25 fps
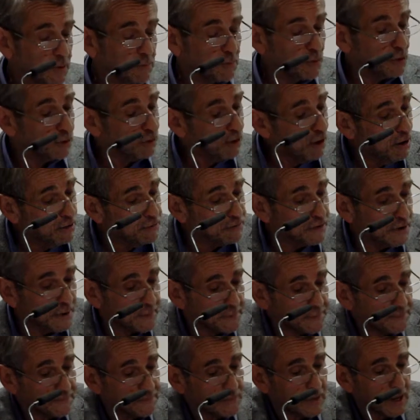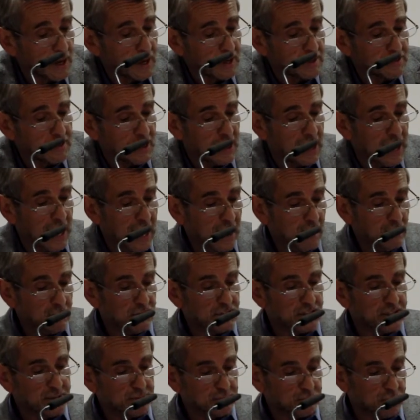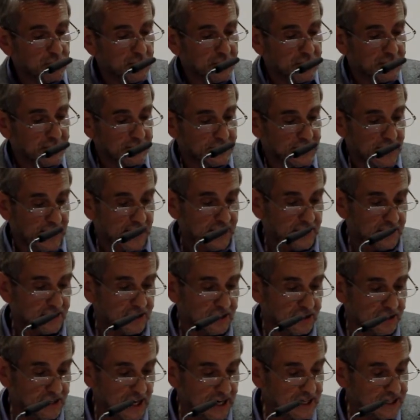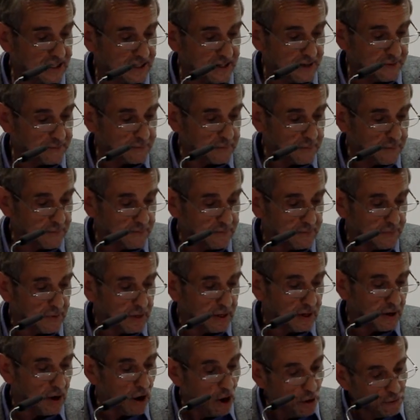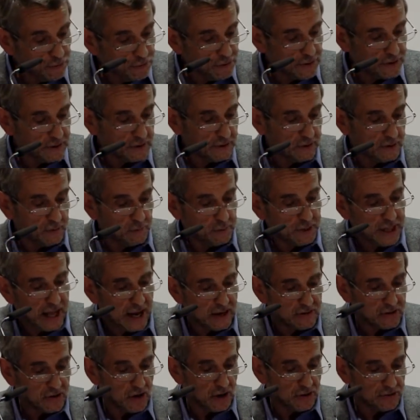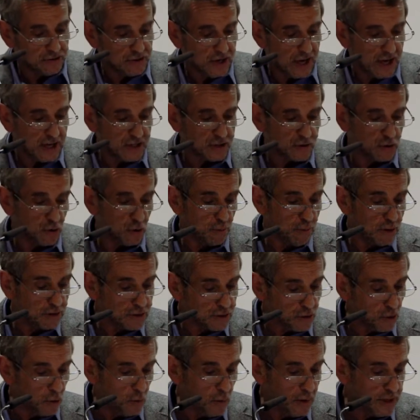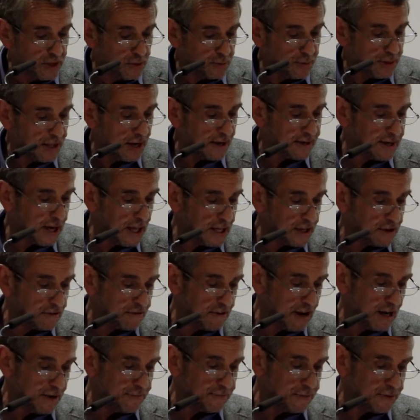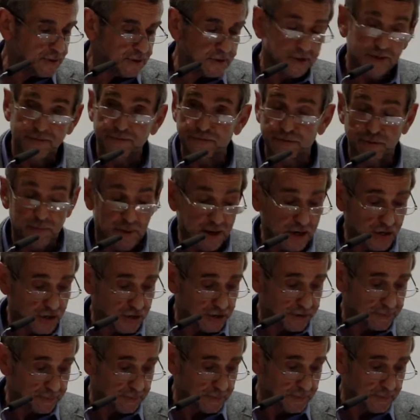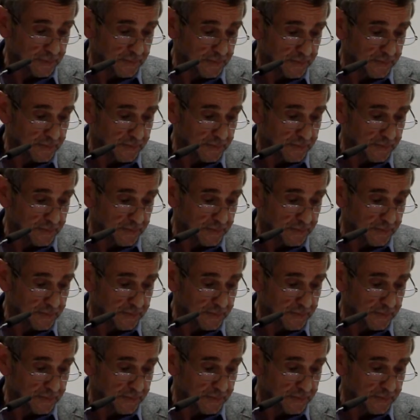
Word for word: Moreover, the cloud simply contains data, often without context, almost always without other relevant information.